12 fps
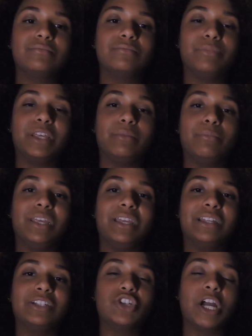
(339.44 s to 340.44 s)
being
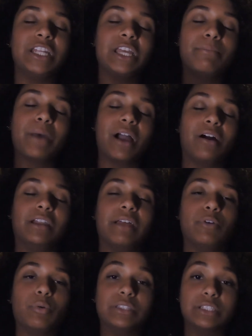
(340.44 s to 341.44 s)
mean and trying to get back on
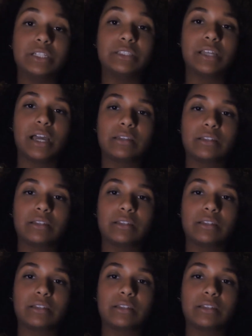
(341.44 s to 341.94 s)
everyone's good side.